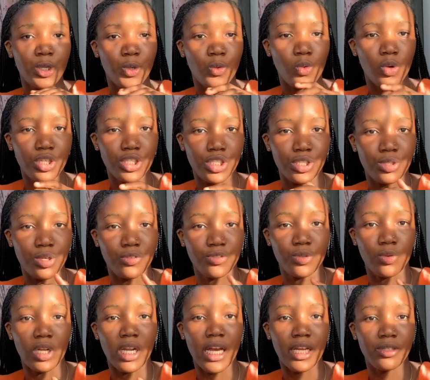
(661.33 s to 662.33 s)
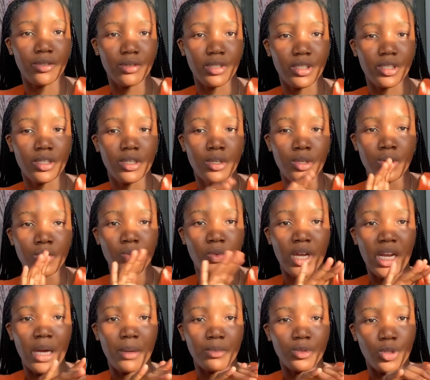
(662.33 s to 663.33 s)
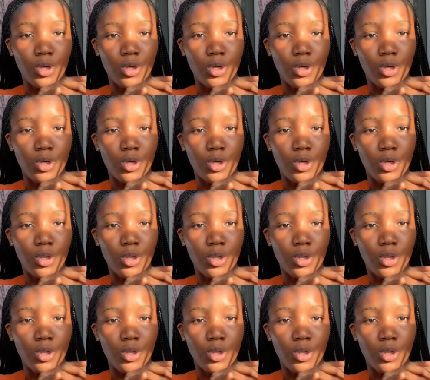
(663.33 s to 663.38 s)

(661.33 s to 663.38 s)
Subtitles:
you wash it off. So what I do is, when I'm